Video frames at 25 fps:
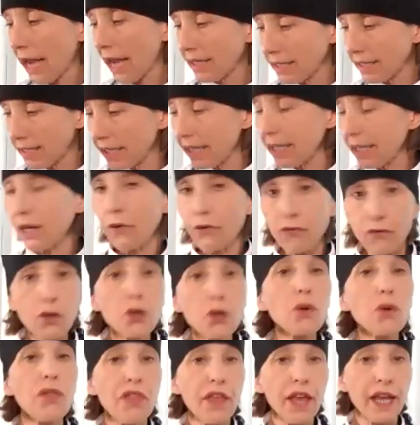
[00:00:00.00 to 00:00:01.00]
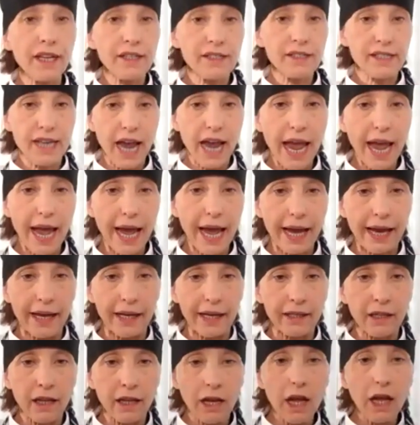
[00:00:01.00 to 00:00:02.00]
did a few things
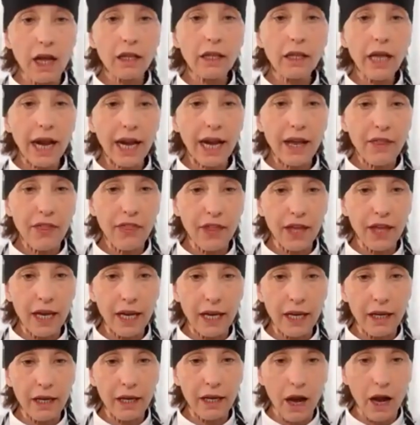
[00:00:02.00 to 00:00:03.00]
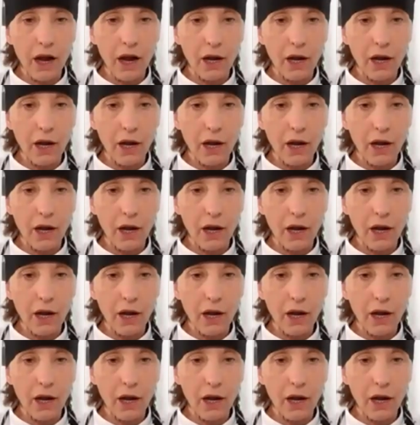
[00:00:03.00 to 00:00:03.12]
ahead, like the